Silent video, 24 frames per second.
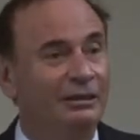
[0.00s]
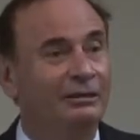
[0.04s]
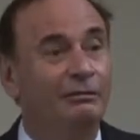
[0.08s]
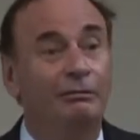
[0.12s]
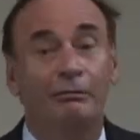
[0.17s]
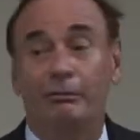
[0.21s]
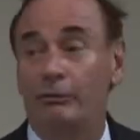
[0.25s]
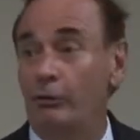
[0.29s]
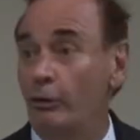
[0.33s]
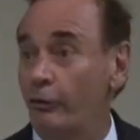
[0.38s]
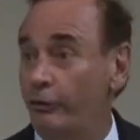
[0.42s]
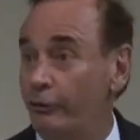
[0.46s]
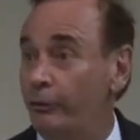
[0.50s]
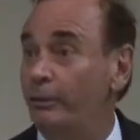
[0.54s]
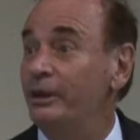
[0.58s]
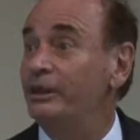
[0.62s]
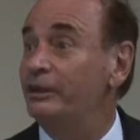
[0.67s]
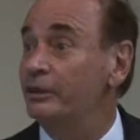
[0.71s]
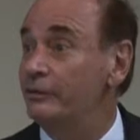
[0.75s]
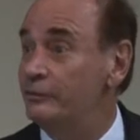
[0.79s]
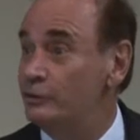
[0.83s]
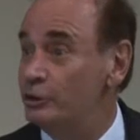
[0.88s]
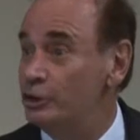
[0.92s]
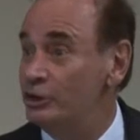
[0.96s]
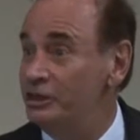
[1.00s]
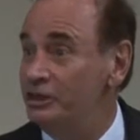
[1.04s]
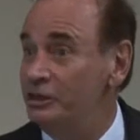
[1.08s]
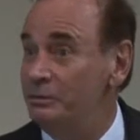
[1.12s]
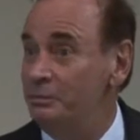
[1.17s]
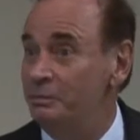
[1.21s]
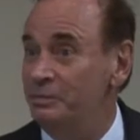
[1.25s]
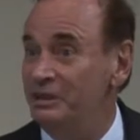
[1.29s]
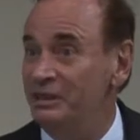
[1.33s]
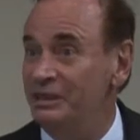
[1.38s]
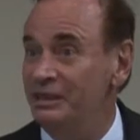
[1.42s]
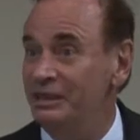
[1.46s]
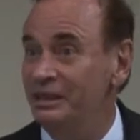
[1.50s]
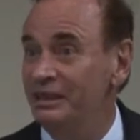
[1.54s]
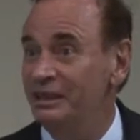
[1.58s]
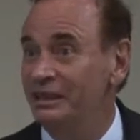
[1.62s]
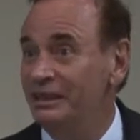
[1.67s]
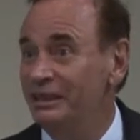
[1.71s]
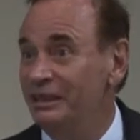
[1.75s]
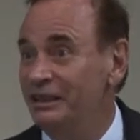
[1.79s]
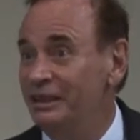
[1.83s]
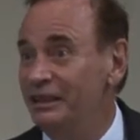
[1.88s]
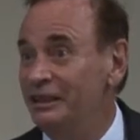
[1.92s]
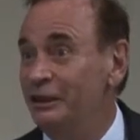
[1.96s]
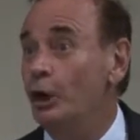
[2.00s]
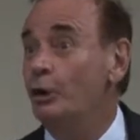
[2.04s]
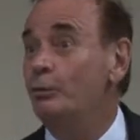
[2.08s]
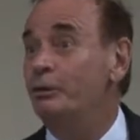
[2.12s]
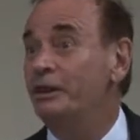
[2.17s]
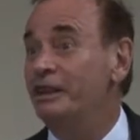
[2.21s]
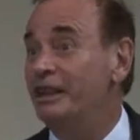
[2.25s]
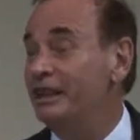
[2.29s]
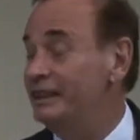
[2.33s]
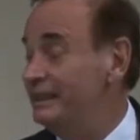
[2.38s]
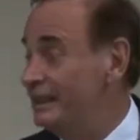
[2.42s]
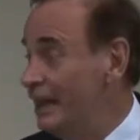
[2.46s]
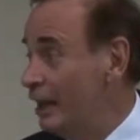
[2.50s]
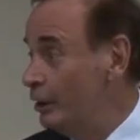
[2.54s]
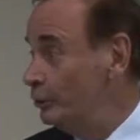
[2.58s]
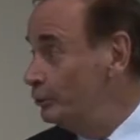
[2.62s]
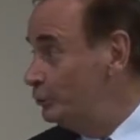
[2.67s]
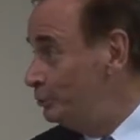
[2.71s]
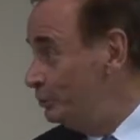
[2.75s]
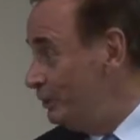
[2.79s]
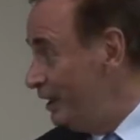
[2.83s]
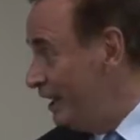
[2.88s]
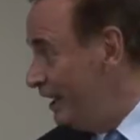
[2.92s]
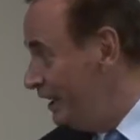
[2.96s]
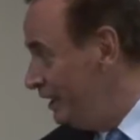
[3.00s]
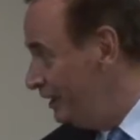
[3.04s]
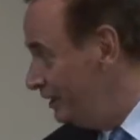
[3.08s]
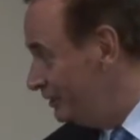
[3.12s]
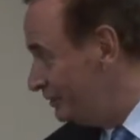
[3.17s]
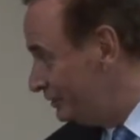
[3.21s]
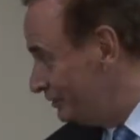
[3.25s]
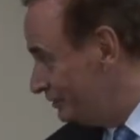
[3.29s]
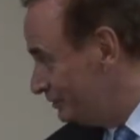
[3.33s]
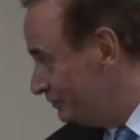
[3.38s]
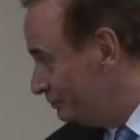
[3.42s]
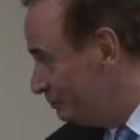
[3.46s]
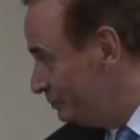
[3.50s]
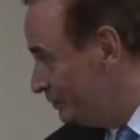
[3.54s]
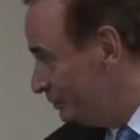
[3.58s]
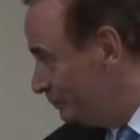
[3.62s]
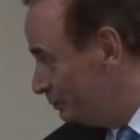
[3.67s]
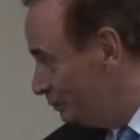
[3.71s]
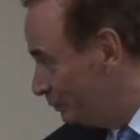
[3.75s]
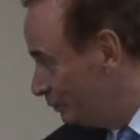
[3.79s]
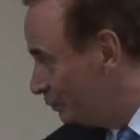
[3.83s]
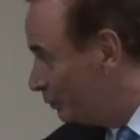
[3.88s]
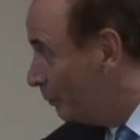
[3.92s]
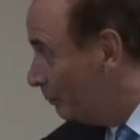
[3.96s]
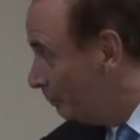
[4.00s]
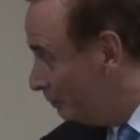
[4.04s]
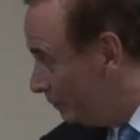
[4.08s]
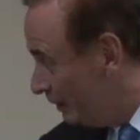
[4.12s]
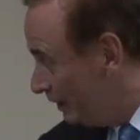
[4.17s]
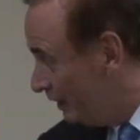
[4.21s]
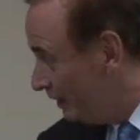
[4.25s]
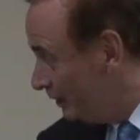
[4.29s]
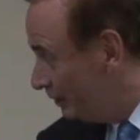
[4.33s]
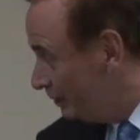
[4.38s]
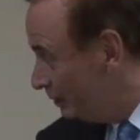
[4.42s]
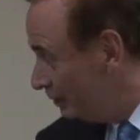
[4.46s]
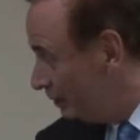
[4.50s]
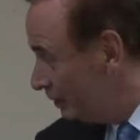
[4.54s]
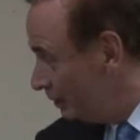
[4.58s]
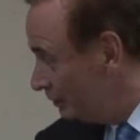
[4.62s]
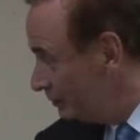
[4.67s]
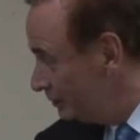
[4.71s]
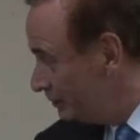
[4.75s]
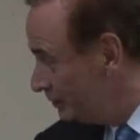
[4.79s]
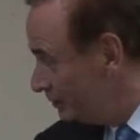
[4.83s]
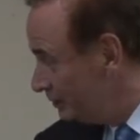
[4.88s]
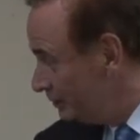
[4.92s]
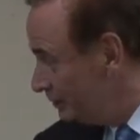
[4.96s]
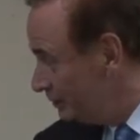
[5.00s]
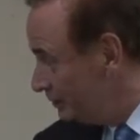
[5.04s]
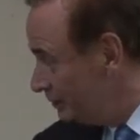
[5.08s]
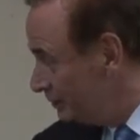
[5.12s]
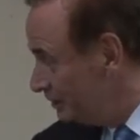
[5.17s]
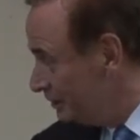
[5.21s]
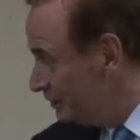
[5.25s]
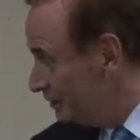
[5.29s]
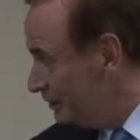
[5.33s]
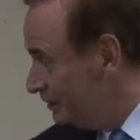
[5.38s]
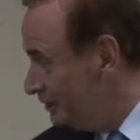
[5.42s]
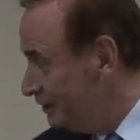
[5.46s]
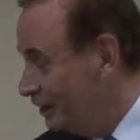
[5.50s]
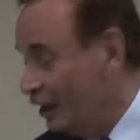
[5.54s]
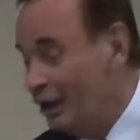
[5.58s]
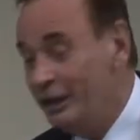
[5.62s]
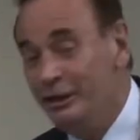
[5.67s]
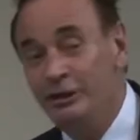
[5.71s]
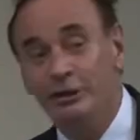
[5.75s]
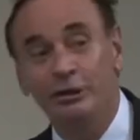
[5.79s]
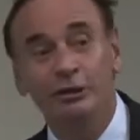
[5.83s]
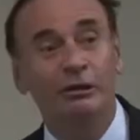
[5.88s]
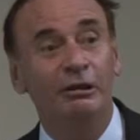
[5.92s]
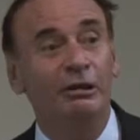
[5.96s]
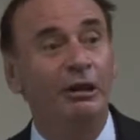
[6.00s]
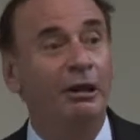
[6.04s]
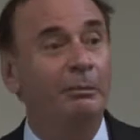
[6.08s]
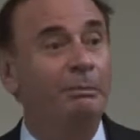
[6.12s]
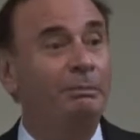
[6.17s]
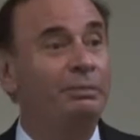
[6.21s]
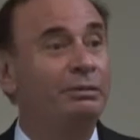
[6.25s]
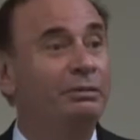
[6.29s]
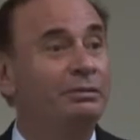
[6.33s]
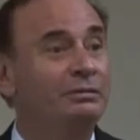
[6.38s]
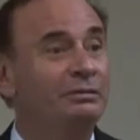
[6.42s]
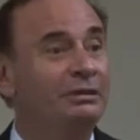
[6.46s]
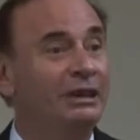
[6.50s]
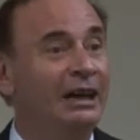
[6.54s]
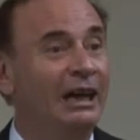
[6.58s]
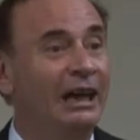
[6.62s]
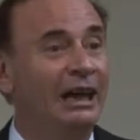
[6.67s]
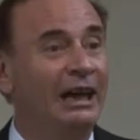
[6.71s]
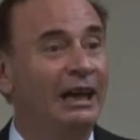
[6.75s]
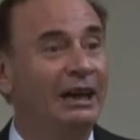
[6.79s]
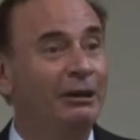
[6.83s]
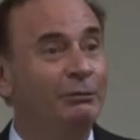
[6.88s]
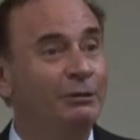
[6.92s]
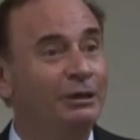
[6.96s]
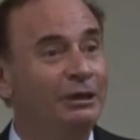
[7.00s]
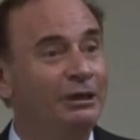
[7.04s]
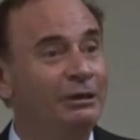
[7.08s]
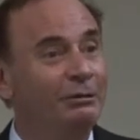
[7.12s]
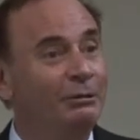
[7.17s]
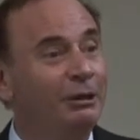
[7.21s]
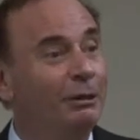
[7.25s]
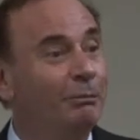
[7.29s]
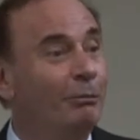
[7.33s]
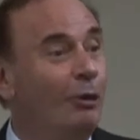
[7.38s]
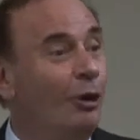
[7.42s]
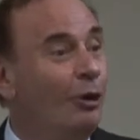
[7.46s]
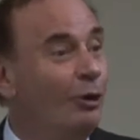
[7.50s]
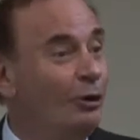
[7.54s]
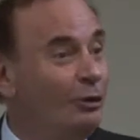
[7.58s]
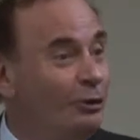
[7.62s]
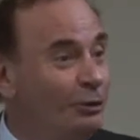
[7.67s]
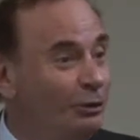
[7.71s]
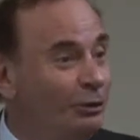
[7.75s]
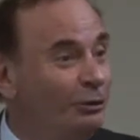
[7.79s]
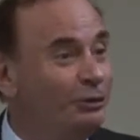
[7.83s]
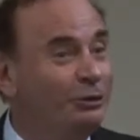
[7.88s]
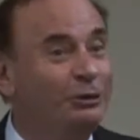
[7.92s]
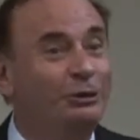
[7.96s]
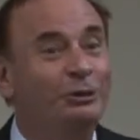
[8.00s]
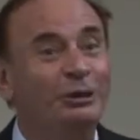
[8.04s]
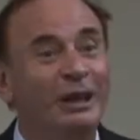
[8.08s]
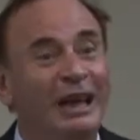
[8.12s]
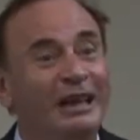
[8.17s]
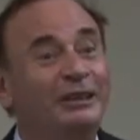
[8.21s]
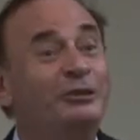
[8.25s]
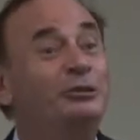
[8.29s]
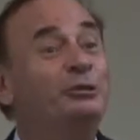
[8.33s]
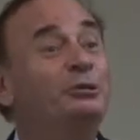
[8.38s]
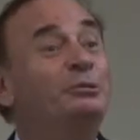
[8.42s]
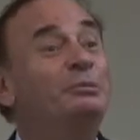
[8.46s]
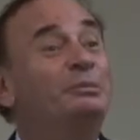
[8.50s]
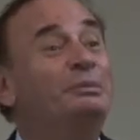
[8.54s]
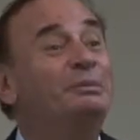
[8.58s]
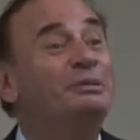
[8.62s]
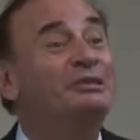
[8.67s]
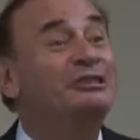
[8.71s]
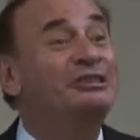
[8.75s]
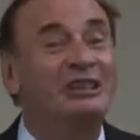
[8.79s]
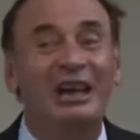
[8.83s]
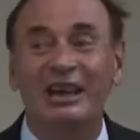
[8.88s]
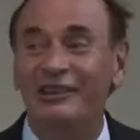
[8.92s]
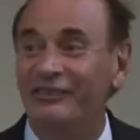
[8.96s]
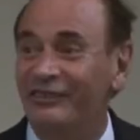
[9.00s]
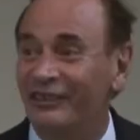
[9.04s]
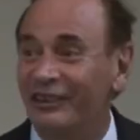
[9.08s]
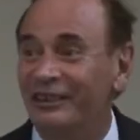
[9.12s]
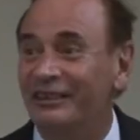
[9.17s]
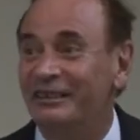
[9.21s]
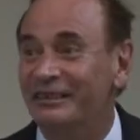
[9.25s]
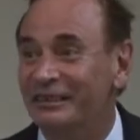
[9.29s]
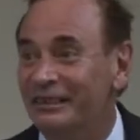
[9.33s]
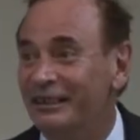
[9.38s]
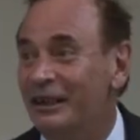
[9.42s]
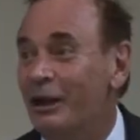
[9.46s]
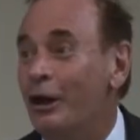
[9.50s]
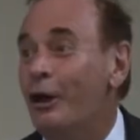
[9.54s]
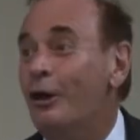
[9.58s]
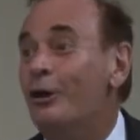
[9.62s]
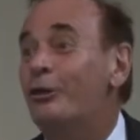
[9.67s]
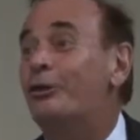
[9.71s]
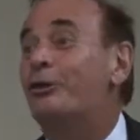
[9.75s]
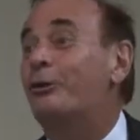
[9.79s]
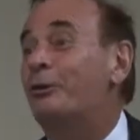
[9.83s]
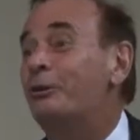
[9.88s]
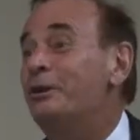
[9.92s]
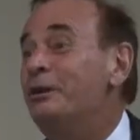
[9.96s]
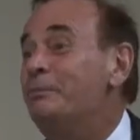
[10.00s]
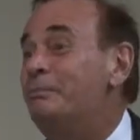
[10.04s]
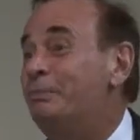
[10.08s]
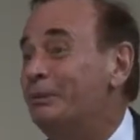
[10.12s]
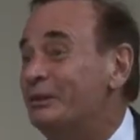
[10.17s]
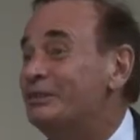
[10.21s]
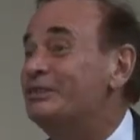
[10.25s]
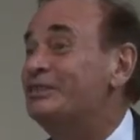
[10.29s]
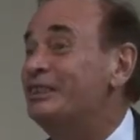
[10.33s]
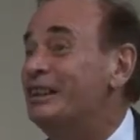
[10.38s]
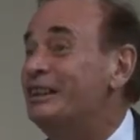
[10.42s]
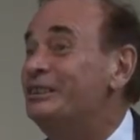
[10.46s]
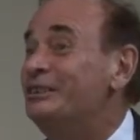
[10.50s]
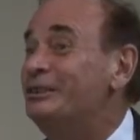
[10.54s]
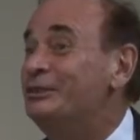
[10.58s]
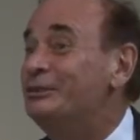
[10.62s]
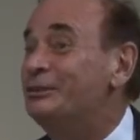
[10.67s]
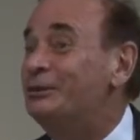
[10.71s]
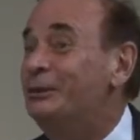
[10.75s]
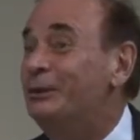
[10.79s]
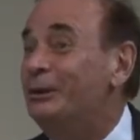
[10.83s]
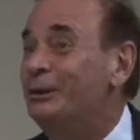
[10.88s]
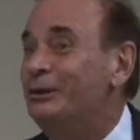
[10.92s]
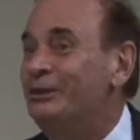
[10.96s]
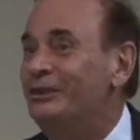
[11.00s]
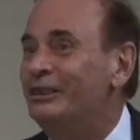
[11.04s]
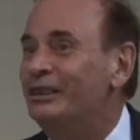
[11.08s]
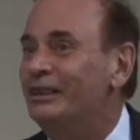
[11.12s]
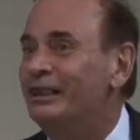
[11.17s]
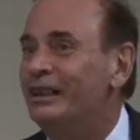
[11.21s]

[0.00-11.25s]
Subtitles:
growth rate of GDP. Now we get down to 8, and people complain a lot. Now in Europe, we are more used to like 2%, 3% is good,